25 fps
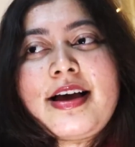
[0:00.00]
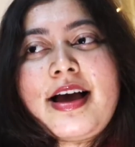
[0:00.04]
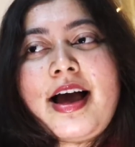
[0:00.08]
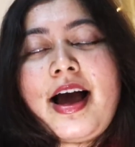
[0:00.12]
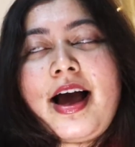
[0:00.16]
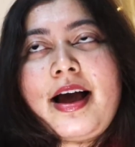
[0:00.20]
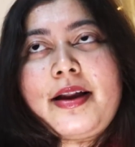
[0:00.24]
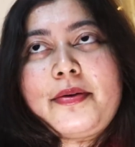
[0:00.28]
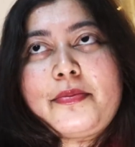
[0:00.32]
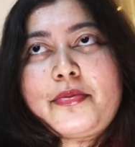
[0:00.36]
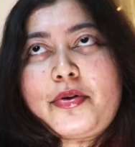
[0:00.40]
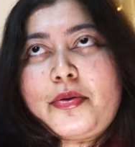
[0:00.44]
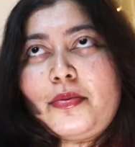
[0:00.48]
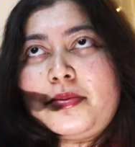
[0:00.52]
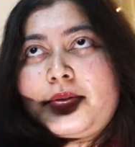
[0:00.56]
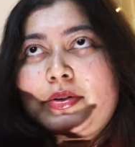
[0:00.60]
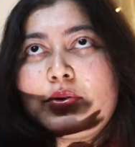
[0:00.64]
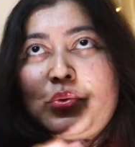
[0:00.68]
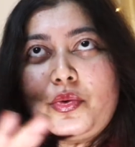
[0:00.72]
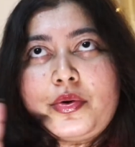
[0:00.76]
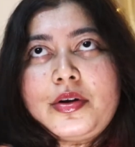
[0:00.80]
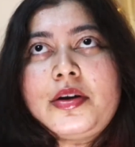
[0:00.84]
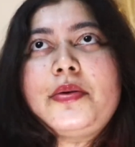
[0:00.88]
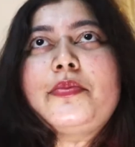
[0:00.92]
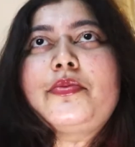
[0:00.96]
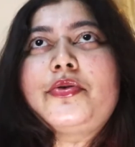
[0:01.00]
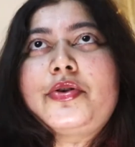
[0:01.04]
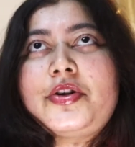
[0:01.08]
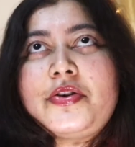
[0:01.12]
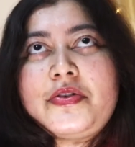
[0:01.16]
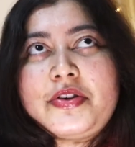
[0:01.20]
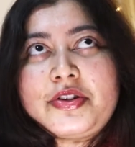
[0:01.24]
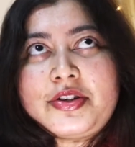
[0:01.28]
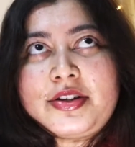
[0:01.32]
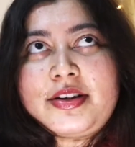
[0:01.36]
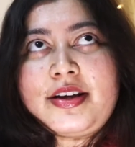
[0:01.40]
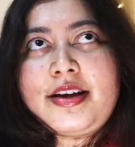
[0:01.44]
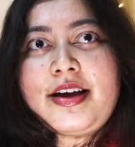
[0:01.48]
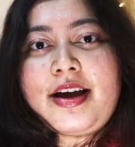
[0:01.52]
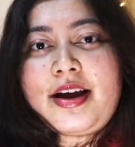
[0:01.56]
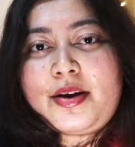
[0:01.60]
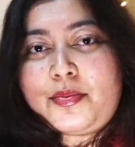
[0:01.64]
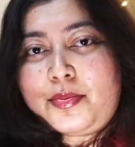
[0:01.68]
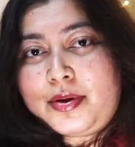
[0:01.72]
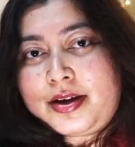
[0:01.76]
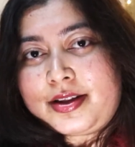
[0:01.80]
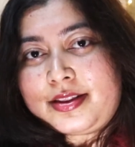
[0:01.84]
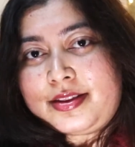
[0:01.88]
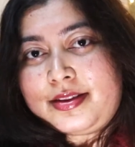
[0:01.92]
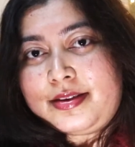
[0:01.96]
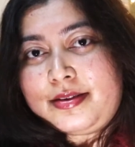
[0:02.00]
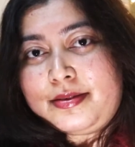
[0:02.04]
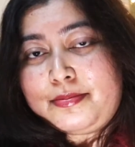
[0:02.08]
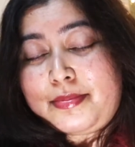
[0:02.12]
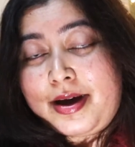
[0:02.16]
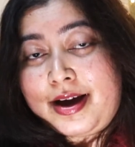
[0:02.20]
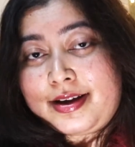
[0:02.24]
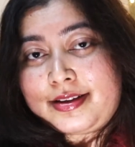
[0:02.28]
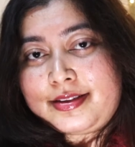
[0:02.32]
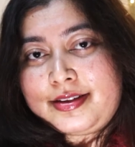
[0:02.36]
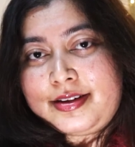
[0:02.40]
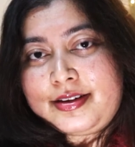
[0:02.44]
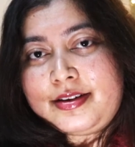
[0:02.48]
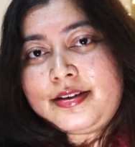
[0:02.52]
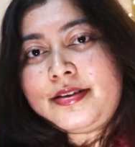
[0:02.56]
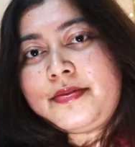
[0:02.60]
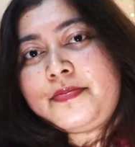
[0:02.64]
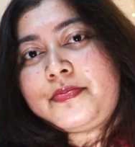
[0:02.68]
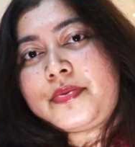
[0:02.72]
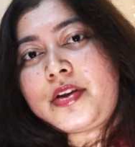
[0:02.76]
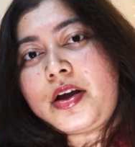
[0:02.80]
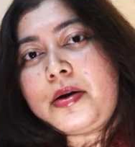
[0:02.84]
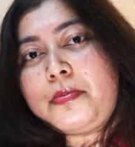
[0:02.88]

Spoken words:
and probably the only motivation I had back then,